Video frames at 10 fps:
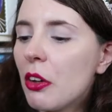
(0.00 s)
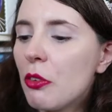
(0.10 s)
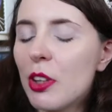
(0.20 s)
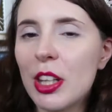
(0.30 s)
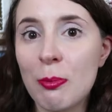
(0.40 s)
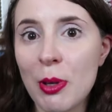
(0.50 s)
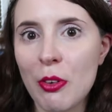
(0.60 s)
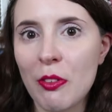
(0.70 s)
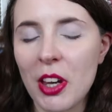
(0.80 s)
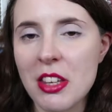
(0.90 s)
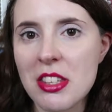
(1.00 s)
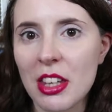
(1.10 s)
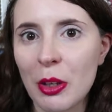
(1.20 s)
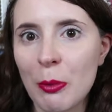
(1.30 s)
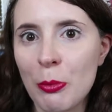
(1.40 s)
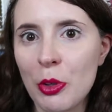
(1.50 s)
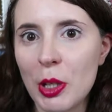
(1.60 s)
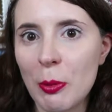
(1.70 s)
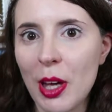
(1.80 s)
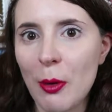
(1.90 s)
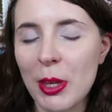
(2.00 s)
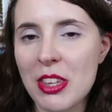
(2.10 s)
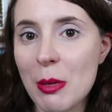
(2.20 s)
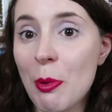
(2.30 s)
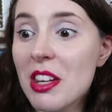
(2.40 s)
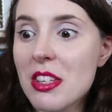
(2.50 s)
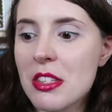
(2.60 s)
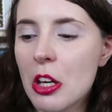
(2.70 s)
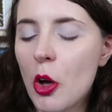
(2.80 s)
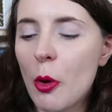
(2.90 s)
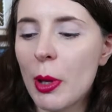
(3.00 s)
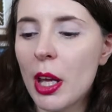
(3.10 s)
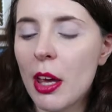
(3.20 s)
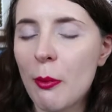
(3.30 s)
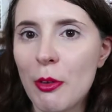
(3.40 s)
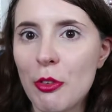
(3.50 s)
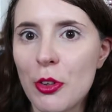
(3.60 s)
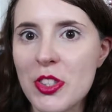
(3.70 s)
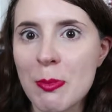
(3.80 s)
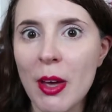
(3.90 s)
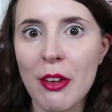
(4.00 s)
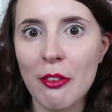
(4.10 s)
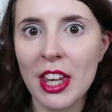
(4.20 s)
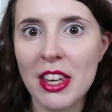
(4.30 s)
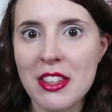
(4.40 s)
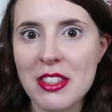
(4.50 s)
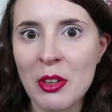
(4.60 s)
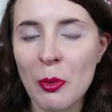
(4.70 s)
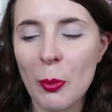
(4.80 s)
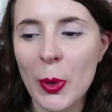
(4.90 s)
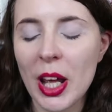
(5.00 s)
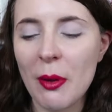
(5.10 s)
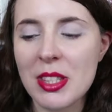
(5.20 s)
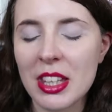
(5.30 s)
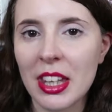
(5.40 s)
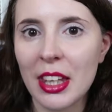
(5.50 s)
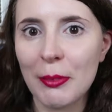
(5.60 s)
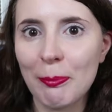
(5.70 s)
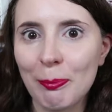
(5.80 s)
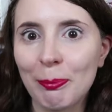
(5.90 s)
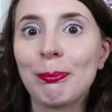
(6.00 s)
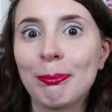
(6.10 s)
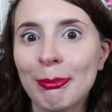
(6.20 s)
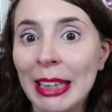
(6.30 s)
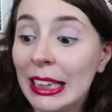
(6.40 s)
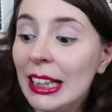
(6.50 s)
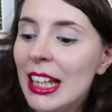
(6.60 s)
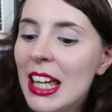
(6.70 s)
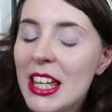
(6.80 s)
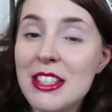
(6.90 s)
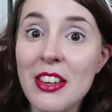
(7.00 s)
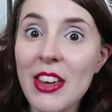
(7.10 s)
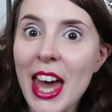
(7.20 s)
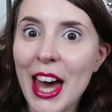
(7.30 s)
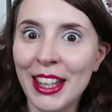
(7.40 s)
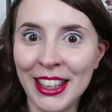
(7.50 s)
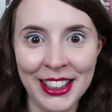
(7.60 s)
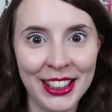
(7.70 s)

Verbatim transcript: can read mirror writing pretty well because I practiced a lot when I went through a spy phase when I was a kid. So yeah,